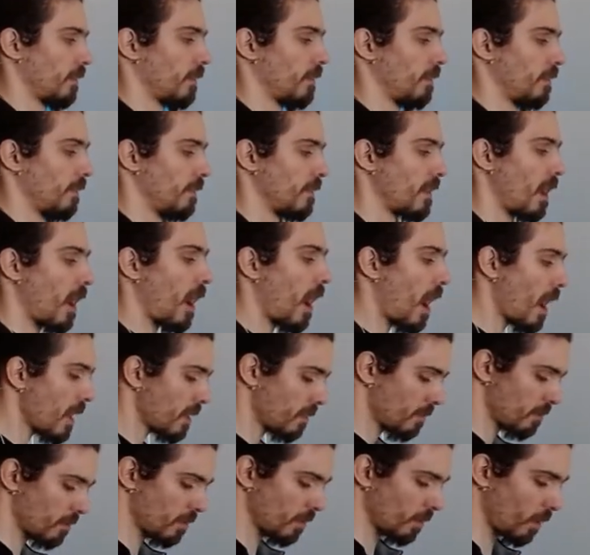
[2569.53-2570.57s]
The
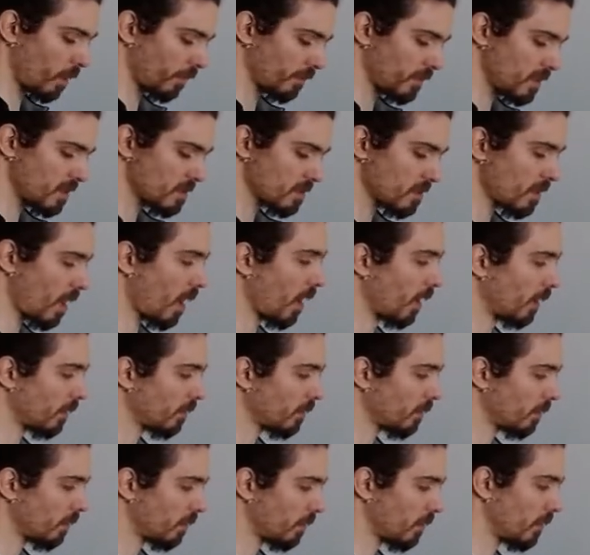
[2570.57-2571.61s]
height of this side
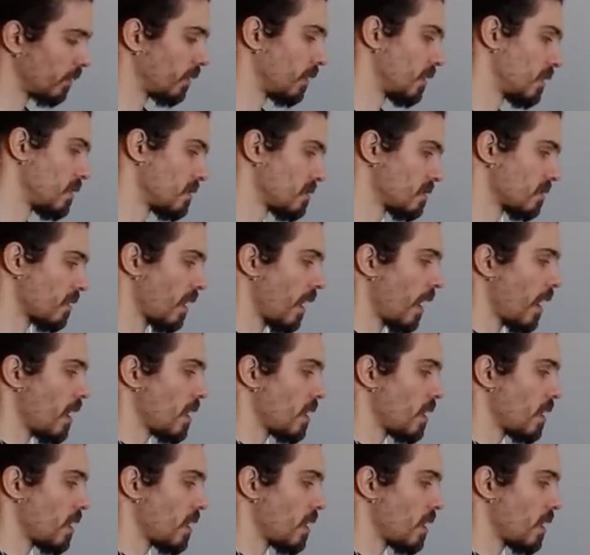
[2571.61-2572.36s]
is A